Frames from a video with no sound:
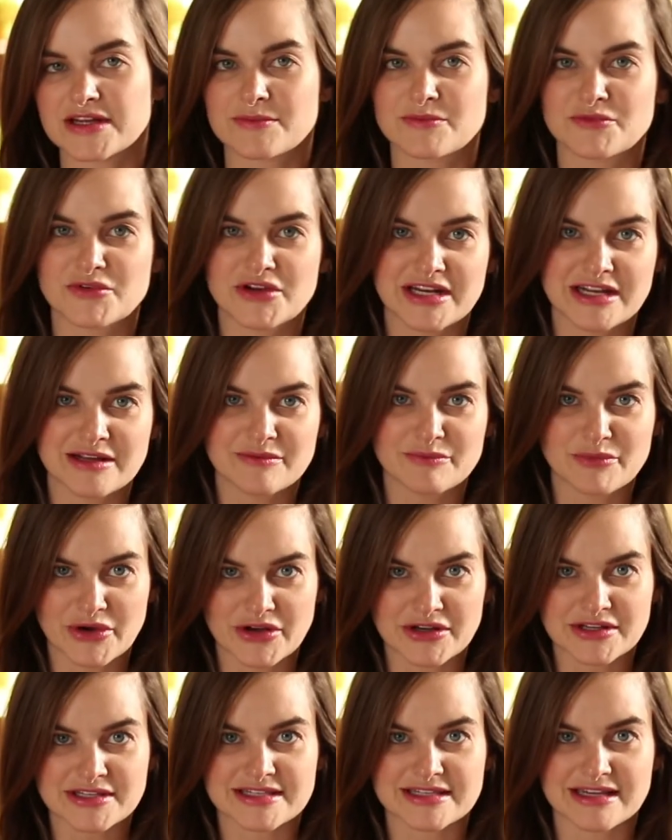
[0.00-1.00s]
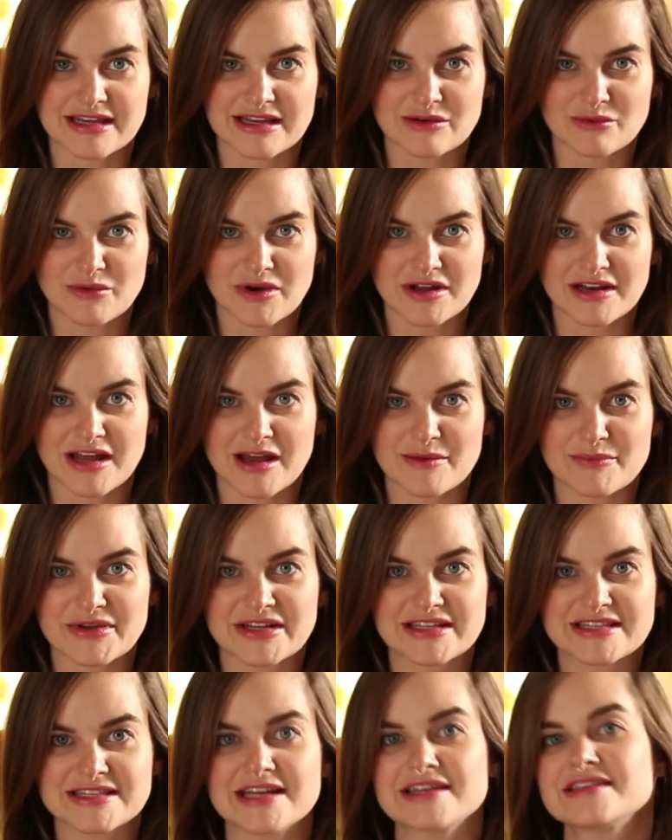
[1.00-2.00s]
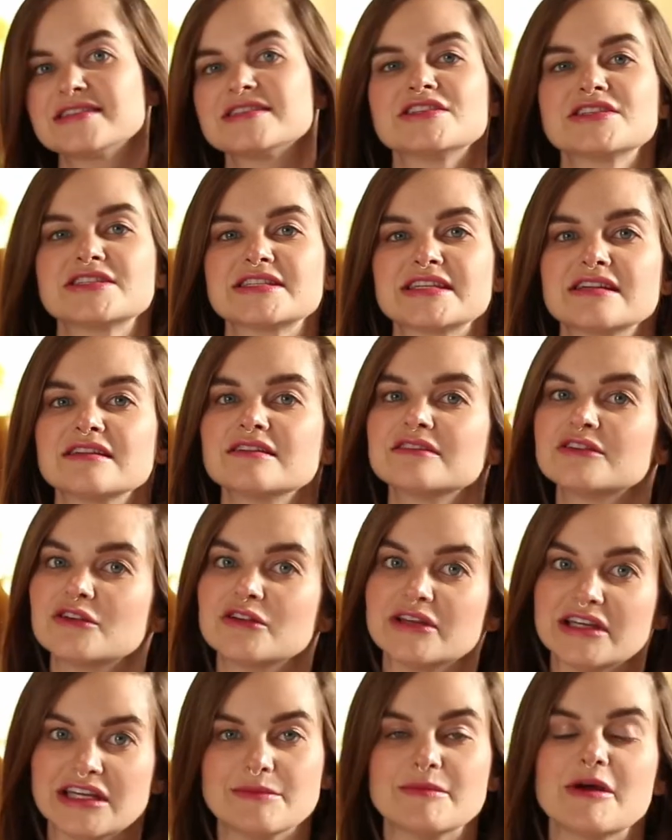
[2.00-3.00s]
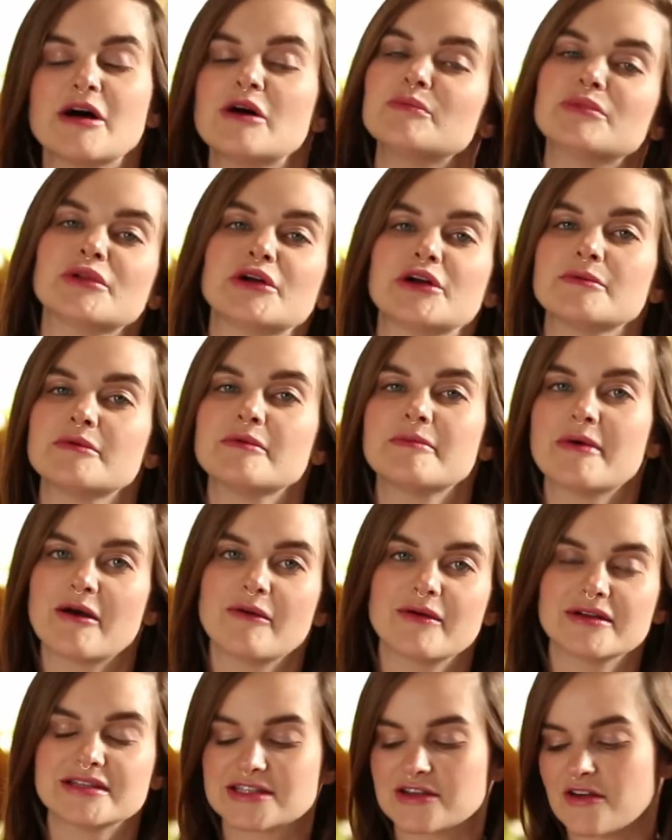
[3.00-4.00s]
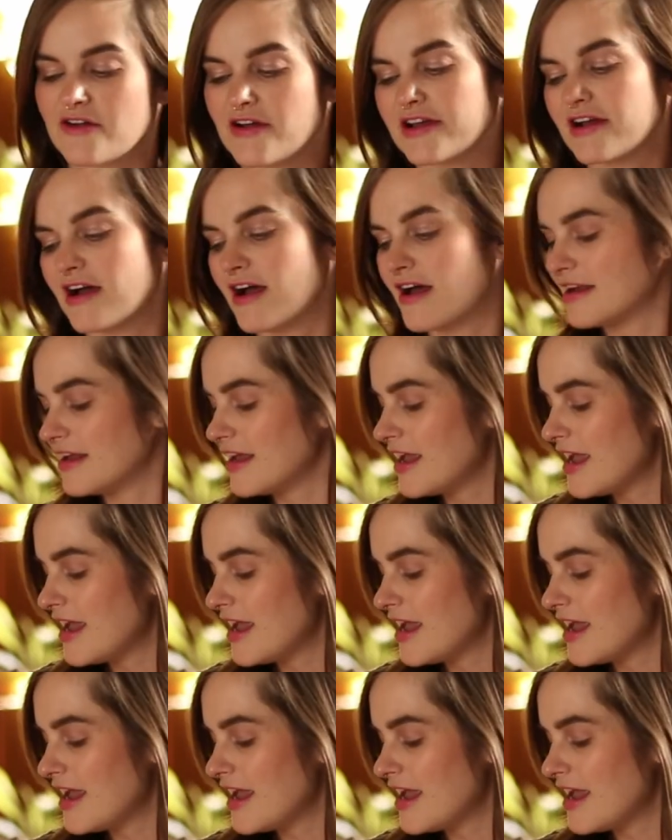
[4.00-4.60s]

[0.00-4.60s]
I'm reading books and whatnot, but it's nice to just get a little email blurb about what's going on.